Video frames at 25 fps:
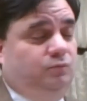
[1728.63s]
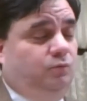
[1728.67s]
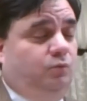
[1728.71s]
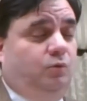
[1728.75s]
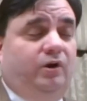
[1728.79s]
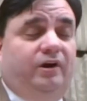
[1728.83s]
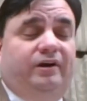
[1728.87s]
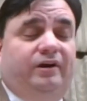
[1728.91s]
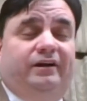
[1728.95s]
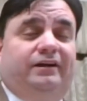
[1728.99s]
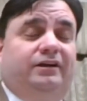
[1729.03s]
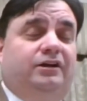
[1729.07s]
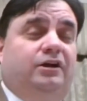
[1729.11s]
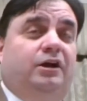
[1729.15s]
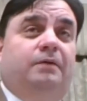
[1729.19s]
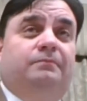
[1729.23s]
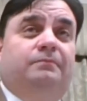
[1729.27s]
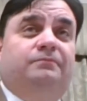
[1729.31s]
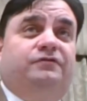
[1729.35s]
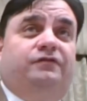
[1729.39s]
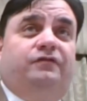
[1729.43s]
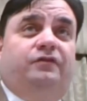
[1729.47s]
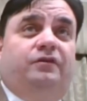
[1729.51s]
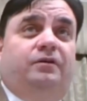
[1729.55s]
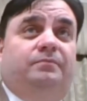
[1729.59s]
Where it
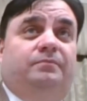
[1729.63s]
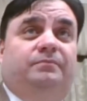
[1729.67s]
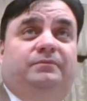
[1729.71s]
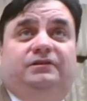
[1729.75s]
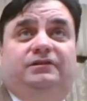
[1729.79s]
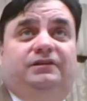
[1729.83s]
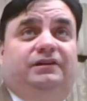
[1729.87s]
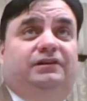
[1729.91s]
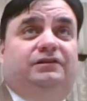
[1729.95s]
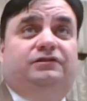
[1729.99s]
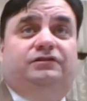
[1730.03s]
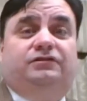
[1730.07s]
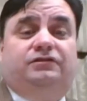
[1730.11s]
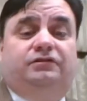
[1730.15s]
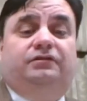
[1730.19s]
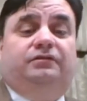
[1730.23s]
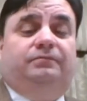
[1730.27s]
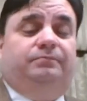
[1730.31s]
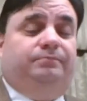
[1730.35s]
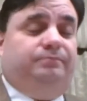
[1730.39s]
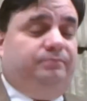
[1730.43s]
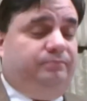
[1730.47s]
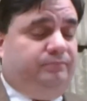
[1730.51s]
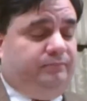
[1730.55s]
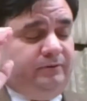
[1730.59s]
comes from is
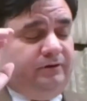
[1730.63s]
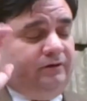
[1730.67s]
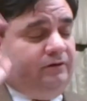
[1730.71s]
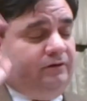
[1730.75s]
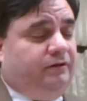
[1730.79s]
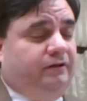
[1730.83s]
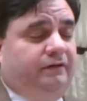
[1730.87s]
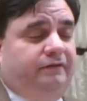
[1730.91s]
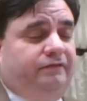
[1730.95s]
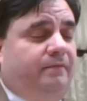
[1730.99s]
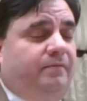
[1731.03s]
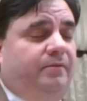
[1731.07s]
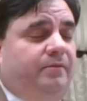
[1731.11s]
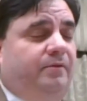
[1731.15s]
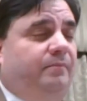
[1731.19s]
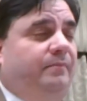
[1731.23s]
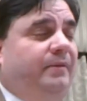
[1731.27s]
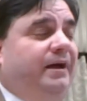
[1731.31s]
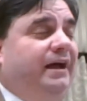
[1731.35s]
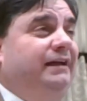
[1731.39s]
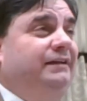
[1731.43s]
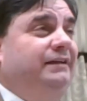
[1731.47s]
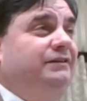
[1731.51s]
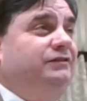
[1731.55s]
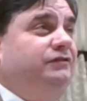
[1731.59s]
purely from the
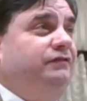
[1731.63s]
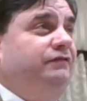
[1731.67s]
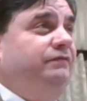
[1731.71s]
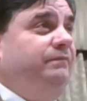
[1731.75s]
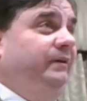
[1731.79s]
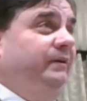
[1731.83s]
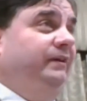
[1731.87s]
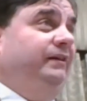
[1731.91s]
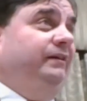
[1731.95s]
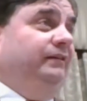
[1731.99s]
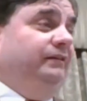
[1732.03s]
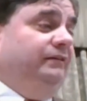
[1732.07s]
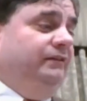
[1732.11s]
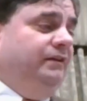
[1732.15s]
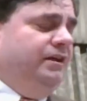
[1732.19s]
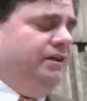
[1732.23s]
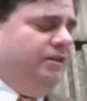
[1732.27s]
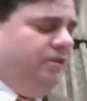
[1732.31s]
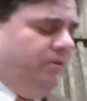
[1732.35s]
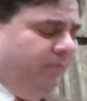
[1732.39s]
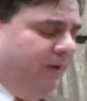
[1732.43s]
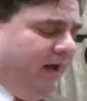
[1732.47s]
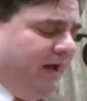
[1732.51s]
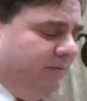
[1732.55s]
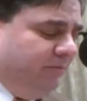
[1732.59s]
minds of men.
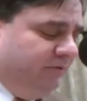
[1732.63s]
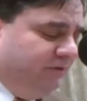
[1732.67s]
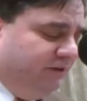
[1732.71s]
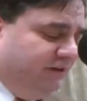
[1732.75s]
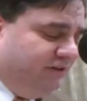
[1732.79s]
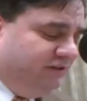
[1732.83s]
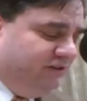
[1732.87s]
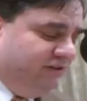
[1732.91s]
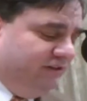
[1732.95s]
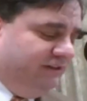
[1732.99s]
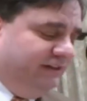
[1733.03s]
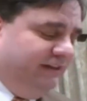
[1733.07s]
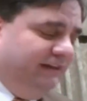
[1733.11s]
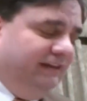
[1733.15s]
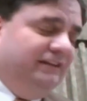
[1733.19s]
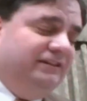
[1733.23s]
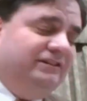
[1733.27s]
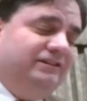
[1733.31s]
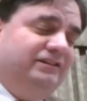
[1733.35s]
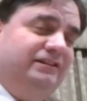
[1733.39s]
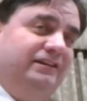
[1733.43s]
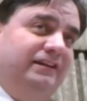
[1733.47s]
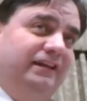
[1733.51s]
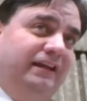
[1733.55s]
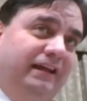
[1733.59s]
The Bible doesn't
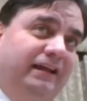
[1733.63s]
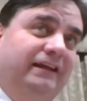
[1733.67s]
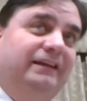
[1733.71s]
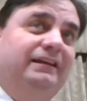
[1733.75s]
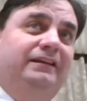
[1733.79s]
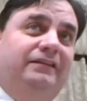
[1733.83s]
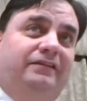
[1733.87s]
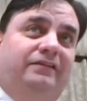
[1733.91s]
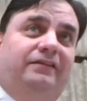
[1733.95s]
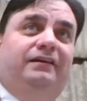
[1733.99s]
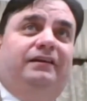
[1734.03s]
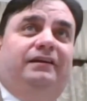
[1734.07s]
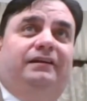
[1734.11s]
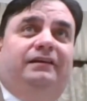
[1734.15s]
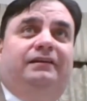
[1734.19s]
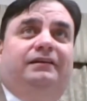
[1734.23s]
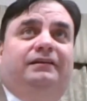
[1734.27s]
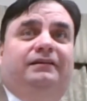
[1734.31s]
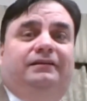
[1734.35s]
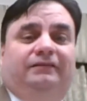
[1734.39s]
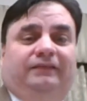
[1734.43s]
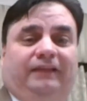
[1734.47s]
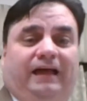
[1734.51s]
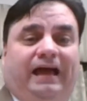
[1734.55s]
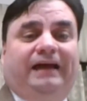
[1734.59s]
teach
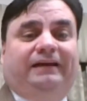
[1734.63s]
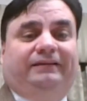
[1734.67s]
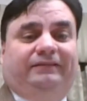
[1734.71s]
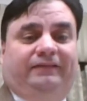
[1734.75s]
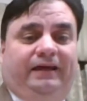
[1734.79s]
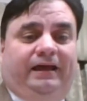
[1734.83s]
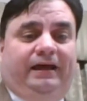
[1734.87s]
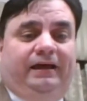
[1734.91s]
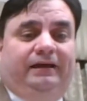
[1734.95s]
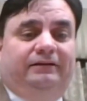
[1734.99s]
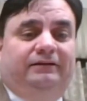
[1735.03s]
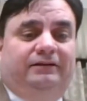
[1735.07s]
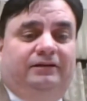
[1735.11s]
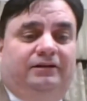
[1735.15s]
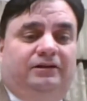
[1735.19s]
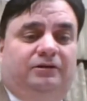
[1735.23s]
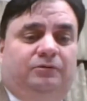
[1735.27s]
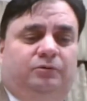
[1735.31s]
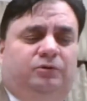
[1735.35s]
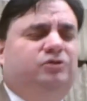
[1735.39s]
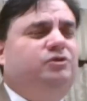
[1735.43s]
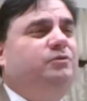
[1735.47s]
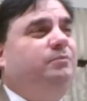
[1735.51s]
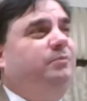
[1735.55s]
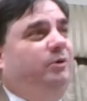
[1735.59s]
anything like that.
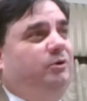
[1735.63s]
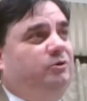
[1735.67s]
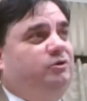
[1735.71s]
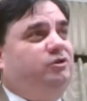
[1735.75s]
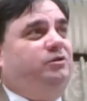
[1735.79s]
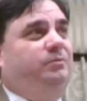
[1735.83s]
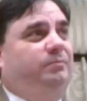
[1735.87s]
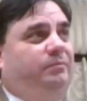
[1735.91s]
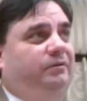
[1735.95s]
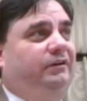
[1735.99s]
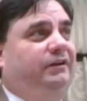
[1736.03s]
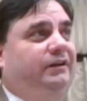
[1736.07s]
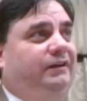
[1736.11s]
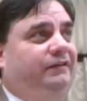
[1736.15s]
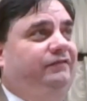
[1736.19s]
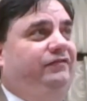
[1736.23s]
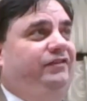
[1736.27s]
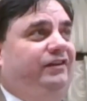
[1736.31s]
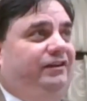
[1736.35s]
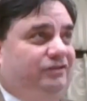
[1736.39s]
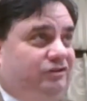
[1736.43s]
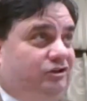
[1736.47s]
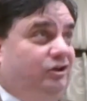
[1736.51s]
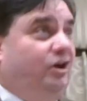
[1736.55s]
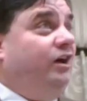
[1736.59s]
We're supposed to
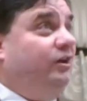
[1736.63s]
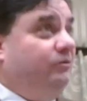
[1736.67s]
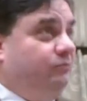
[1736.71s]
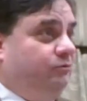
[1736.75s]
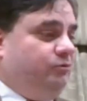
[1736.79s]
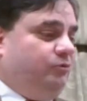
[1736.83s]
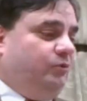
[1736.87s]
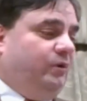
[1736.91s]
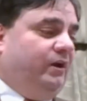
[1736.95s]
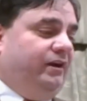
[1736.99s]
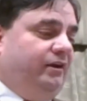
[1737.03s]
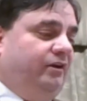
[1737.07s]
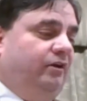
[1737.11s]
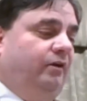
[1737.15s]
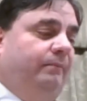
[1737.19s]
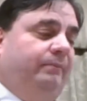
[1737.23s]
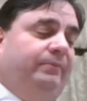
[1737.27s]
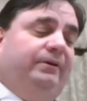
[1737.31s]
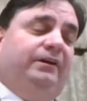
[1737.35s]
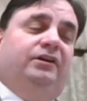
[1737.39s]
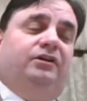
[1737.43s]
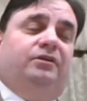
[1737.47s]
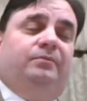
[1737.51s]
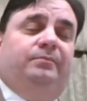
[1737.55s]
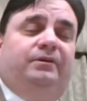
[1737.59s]
believe that John was waiting on
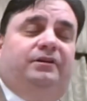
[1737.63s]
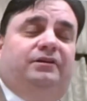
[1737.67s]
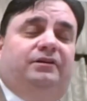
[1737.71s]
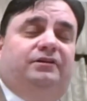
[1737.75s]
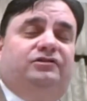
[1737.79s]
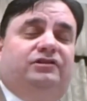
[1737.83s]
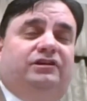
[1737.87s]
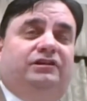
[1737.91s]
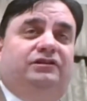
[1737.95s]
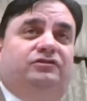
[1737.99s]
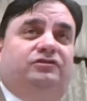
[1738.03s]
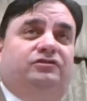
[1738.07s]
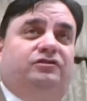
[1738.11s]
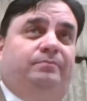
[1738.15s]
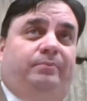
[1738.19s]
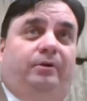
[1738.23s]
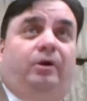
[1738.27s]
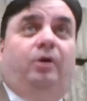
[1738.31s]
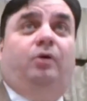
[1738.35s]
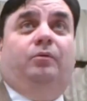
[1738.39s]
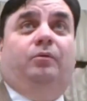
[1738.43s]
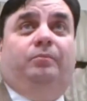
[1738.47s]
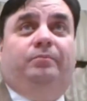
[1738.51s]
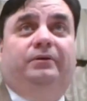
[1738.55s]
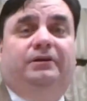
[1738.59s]
Peter because he's the
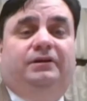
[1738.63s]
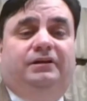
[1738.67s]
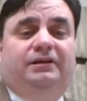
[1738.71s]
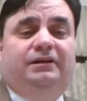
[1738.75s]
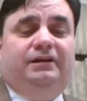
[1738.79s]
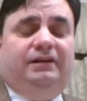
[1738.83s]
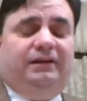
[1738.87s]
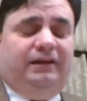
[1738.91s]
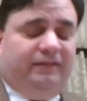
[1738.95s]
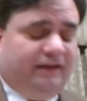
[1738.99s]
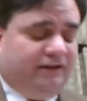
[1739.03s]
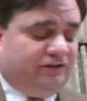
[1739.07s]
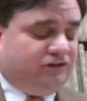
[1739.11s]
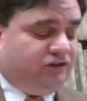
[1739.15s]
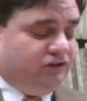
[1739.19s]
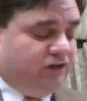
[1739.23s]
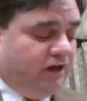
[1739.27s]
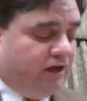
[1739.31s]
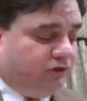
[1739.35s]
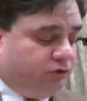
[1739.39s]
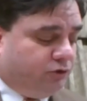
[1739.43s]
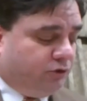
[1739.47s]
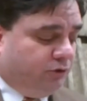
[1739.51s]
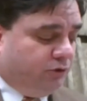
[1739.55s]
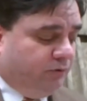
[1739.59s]
Pope. And that's
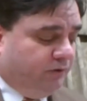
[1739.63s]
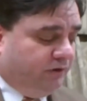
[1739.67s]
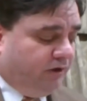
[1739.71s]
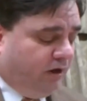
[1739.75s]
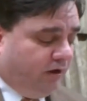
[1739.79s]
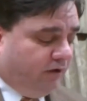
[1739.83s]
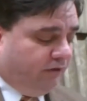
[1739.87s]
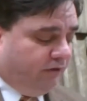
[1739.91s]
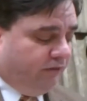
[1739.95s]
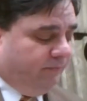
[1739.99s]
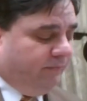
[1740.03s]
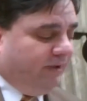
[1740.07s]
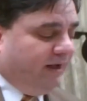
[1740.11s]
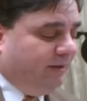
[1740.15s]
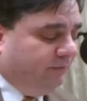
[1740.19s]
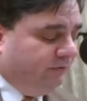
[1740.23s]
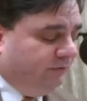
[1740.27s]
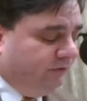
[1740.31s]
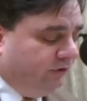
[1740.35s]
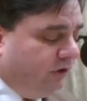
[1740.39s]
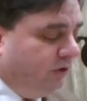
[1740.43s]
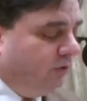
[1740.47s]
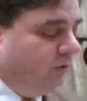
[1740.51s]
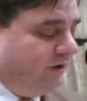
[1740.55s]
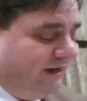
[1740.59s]
not true at all. The Bible
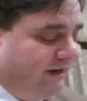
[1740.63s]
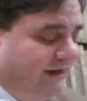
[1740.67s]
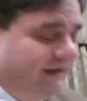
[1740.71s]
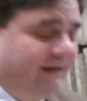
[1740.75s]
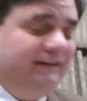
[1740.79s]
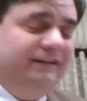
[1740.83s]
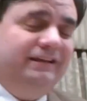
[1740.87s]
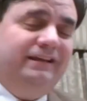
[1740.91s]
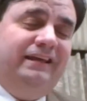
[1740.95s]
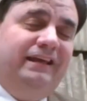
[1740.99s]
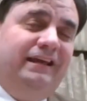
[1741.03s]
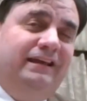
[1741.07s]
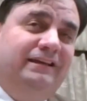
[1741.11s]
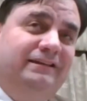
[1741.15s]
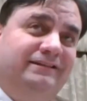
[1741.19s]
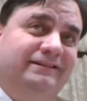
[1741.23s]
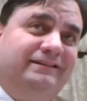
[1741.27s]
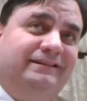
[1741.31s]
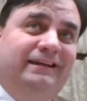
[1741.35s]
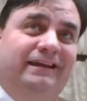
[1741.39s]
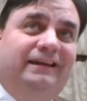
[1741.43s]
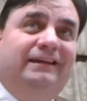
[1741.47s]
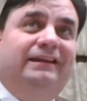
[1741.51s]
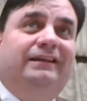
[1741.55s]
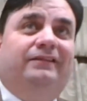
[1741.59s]
nowhere
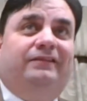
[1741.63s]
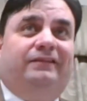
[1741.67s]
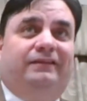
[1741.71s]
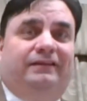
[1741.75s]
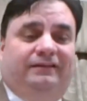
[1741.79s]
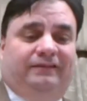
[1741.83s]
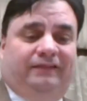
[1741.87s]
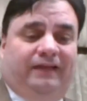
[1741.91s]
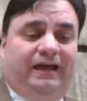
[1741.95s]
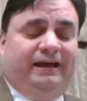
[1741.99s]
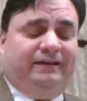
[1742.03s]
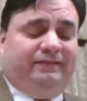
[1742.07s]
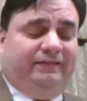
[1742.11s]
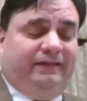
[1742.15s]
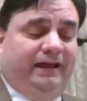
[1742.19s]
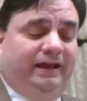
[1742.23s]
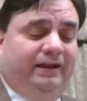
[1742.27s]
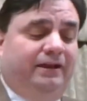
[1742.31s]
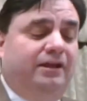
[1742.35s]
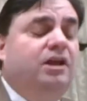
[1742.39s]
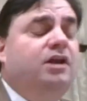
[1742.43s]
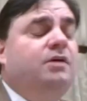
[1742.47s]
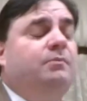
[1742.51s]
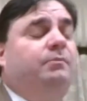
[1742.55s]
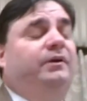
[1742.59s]
indicates anything like that.